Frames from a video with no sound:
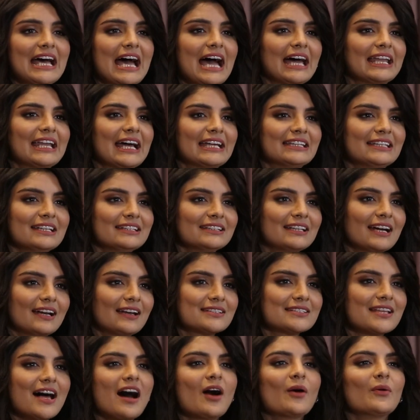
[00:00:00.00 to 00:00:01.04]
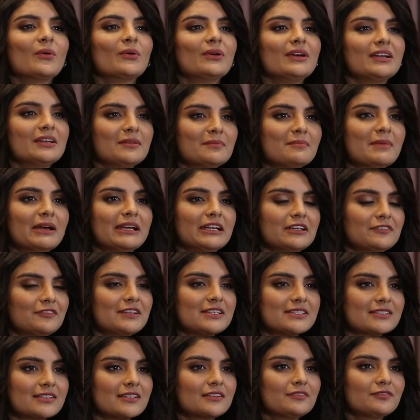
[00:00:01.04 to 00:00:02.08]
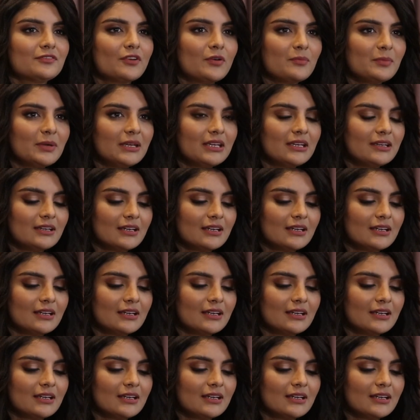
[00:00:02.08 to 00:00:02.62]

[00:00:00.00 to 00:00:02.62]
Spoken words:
And I think that is how it manifested for me.